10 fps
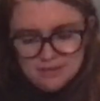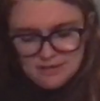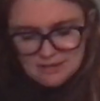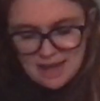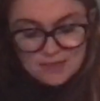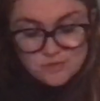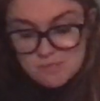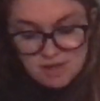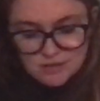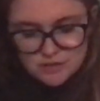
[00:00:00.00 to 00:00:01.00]

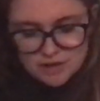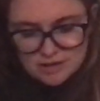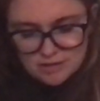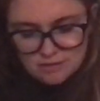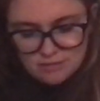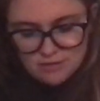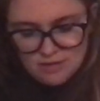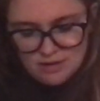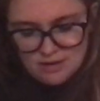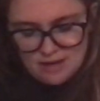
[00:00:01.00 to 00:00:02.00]
Maladrino.
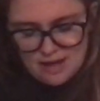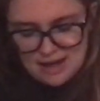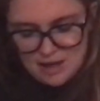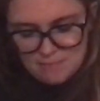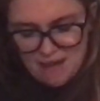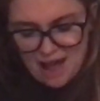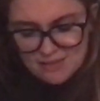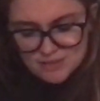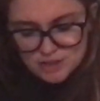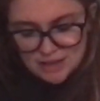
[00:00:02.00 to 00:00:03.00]

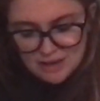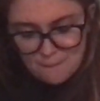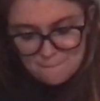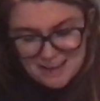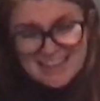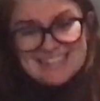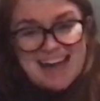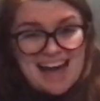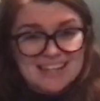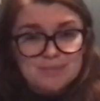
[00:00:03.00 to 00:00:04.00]
Halogen I don't mind
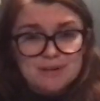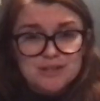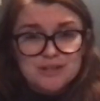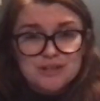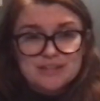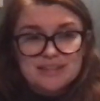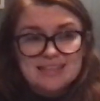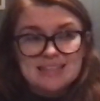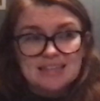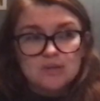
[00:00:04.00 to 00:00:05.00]
as much because at least
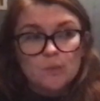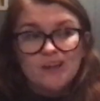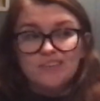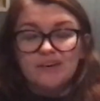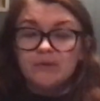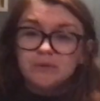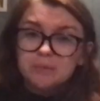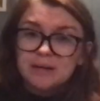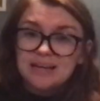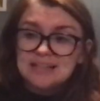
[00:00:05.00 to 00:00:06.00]
that's a well-known
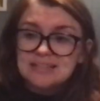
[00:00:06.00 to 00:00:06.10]
brand.